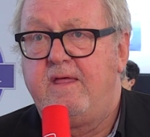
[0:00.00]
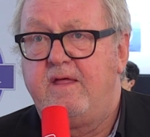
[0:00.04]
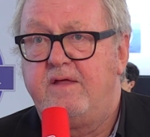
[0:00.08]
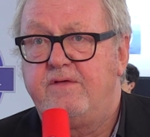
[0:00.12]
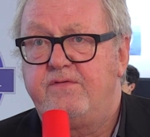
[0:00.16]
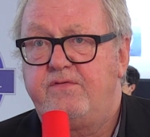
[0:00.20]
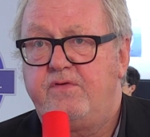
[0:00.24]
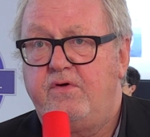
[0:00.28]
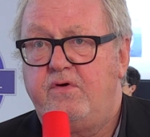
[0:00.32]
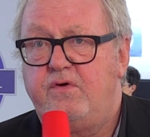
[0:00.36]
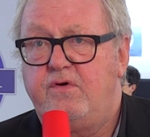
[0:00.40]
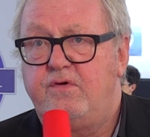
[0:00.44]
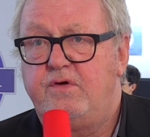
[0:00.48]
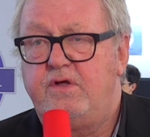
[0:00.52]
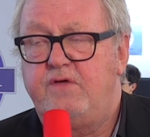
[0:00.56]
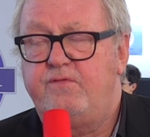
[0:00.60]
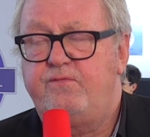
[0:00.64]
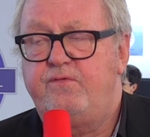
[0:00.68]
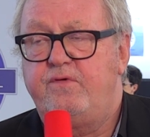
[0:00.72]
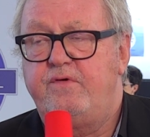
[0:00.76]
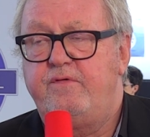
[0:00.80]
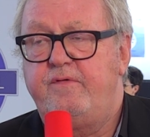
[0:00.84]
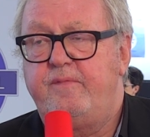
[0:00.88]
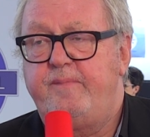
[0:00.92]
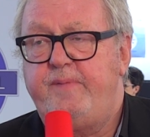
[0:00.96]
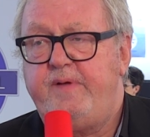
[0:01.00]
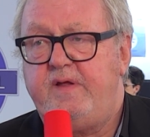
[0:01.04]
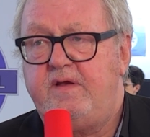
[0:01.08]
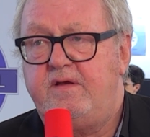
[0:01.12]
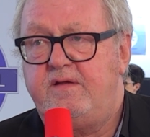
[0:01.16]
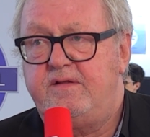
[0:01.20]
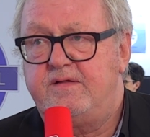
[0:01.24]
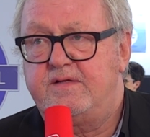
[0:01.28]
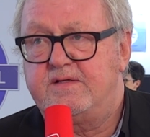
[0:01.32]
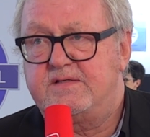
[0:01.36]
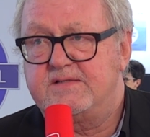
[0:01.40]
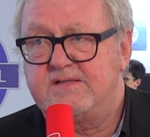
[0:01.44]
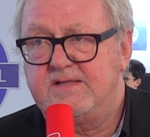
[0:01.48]
So if we
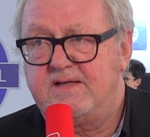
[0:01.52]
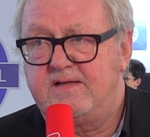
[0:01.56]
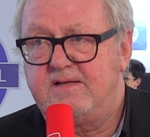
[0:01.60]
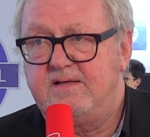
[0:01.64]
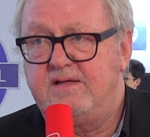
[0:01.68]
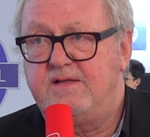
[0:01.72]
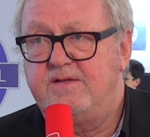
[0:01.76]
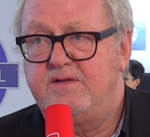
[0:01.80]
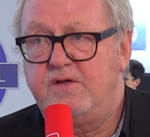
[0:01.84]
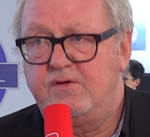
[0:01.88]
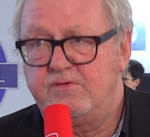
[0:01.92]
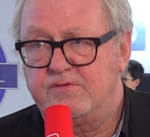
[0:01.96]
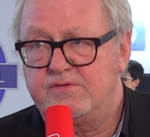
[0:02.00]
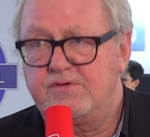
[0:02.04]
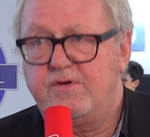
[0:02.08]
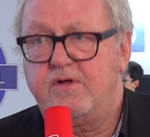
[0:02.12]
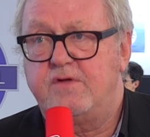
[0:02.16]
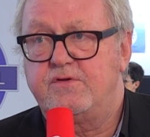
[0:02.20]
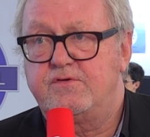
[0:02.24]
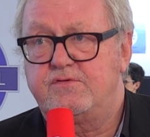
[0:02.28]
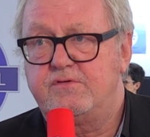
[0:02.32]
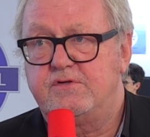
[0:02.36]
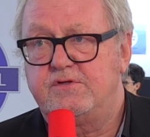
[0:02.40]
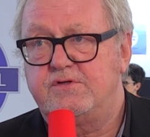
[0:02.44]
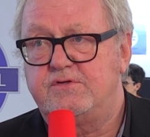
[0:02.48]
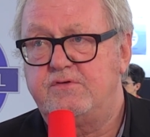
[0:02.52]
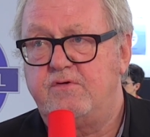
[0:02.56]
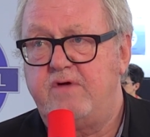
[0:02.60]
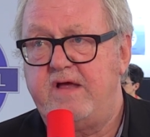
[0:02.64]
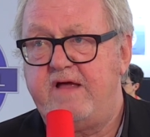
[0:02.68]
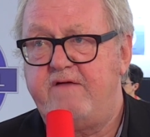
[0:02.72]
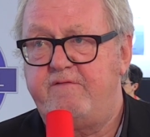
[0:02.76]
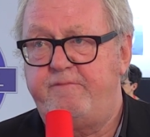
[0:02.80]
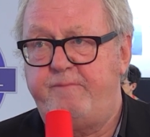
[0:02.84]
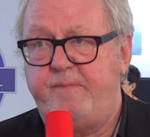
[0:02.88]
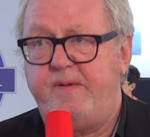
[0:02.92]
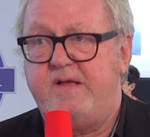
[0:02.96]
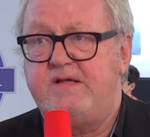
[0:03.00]
repeated the study in those countries who
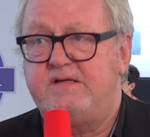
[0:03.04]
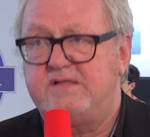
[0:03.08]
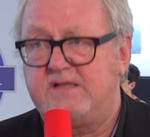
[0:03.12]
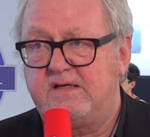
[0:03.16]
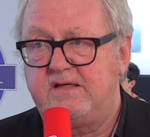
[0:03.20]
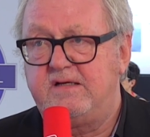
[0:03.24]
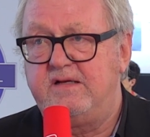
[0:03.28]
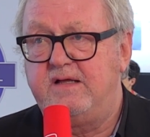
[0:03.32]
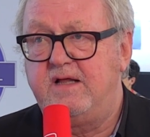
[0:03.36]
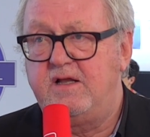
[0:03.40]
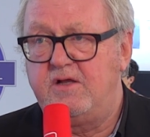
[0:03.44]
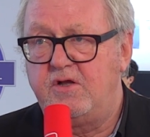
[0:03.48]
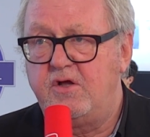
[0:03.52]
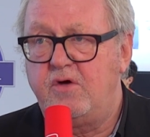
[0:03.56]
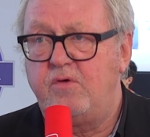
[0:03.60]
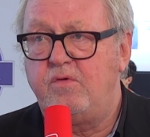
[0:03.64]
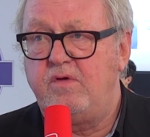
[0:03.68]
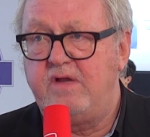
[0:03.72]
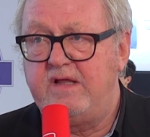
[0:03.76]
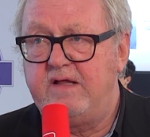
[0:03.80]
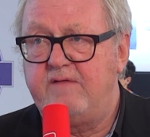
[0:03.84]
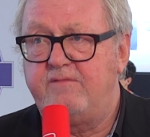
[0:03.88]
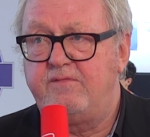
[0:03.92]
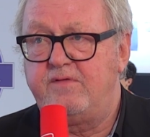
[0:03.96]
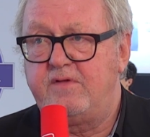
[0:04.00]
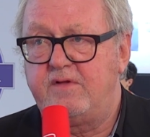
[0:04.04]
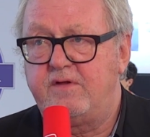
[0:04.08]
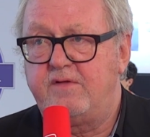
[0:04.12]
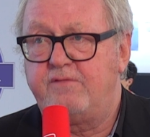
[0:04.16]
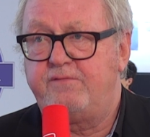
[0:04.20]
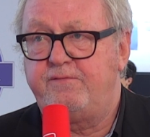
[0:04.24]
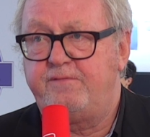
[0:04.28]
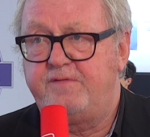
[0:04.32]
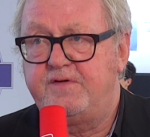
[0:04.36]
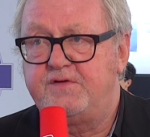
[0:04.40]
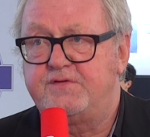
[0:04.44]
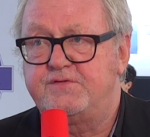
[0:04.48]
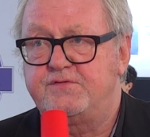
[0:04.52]
have basically a low level of
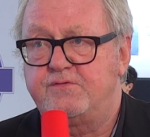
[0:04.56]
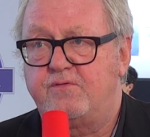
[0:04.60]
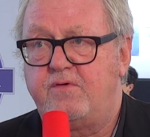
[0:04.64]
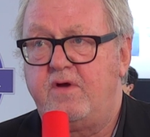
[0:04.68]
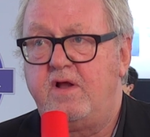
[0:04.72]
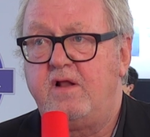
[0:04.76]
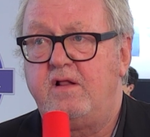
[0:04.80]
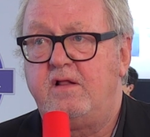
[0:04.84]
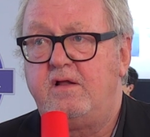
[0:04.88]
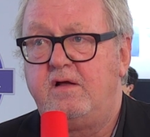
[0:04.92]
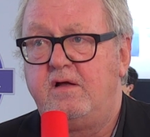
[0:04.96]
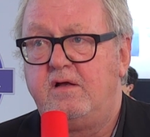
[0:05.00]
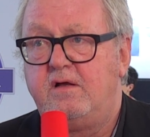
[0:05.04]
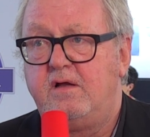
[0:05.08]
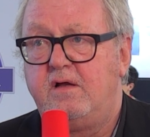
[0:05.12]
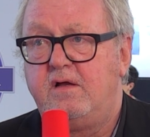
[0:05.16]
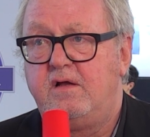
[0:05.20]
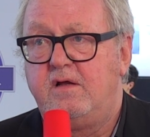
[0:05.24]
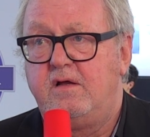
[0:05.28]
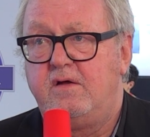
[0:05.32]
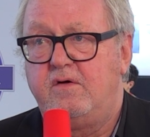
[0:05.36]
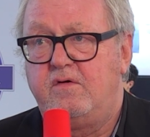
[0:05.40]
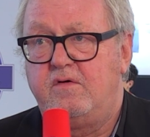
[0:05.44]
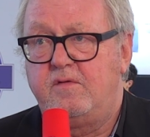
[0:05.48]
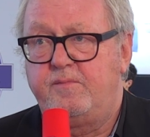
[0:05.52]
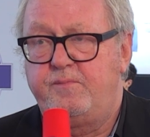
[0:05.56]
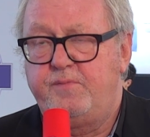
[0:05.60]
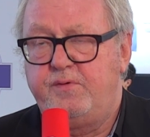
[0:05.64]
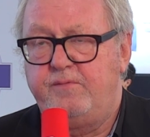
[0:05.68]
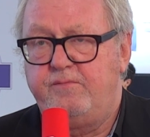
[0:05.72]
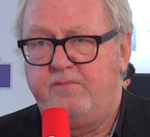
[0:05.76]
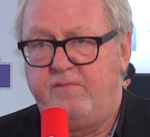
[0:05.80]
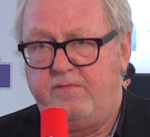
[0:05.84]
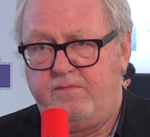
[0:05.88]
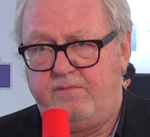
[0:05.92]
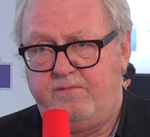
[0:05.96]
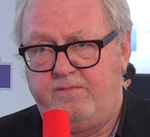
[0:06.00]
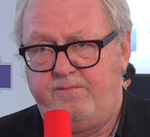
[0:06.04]
fish oil
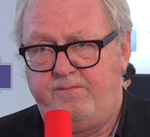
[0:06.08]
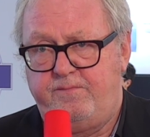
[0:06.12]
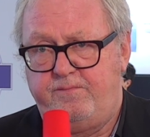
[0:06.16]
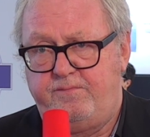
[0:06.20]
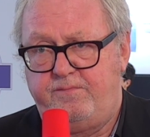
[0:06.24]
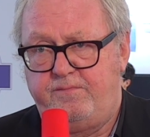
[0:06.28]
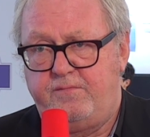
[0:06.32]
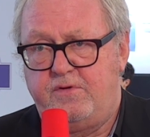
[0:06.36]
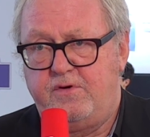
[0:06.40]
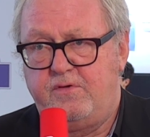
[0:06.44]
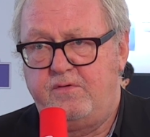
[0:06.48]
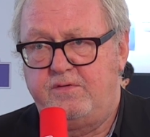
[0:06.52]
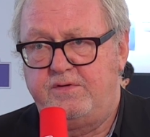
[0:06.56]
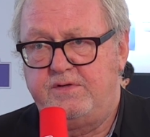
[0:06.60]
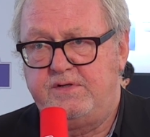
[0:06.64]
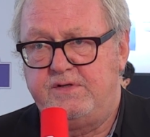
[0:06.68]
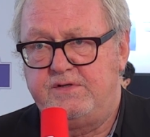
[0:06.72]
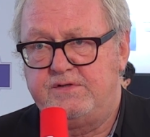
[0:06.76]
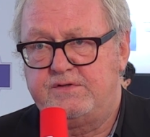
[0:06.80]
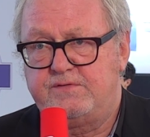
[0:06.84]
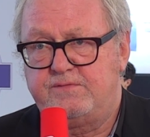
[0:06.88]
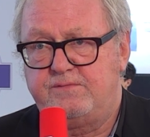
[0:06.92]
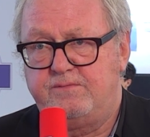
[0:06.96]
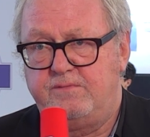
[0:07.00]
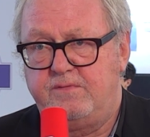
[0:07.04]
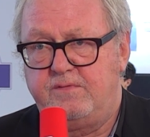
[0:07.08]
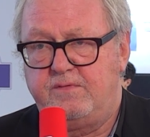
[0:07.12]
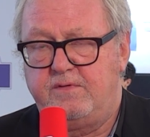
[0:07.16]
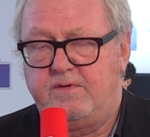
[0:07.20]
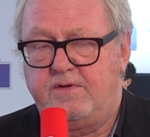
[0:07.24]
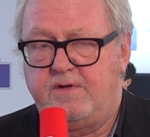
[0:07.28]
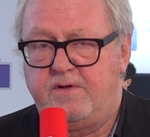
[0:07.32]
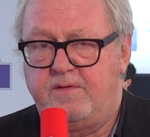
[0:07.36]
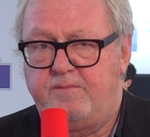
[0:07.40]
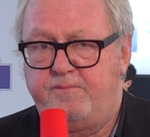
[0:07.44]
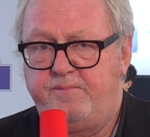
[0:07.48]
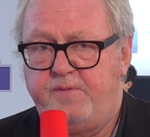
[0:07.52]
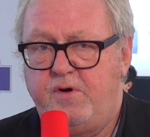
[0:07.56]
or these
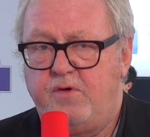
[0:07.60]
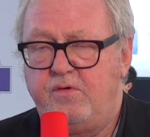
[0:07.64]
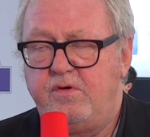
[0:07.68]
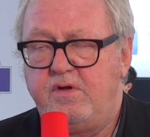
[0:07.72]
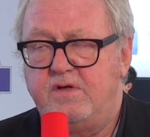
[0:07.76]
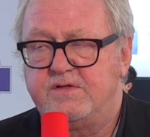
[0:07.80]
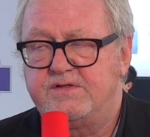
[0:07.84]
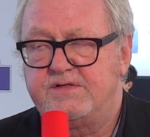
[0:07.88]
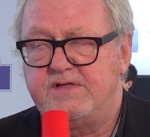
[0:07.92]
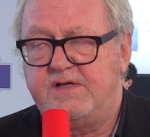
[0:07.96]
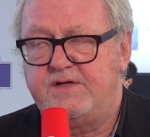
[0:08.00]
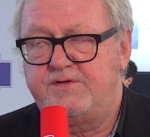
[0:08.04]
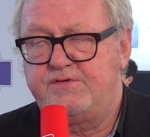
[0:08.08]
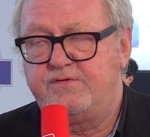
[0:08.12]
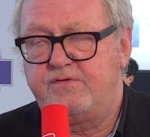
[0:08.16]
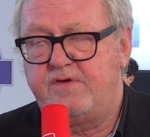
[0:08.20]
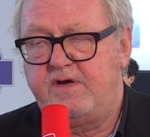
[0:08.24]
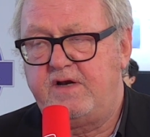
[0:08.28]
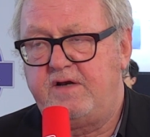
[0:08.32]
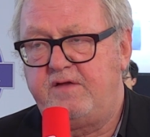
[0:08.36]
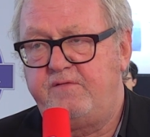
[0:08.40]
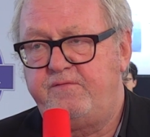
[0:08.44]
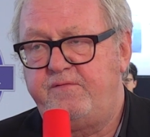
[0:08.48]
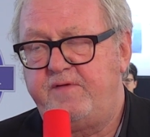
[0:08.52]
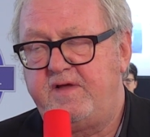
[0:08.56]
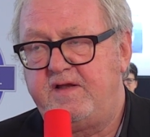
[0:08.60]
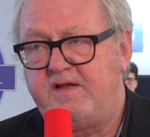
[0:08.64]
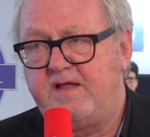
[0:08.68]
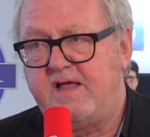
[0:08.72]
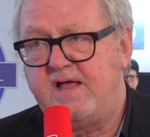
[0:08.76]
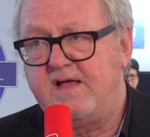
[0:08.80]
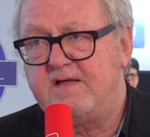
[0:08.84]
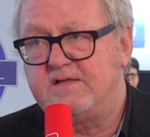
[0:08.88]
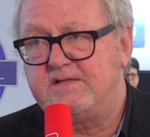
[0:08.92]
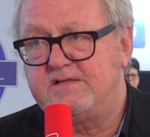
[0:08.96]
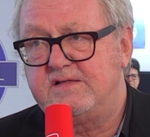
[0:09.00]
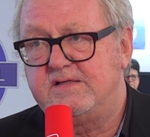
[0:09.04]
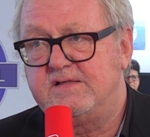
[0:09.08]
polyunsaturated fatty
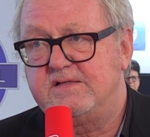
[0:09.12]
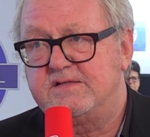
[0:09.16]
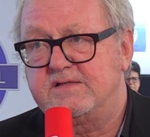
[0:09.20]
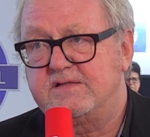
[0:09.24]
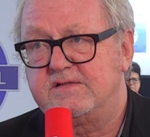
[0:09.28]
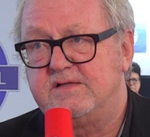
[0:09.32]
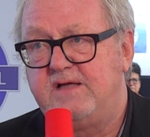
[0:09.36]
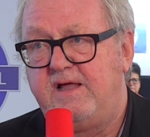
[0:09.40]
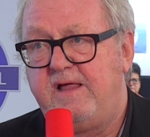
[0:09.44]
acids,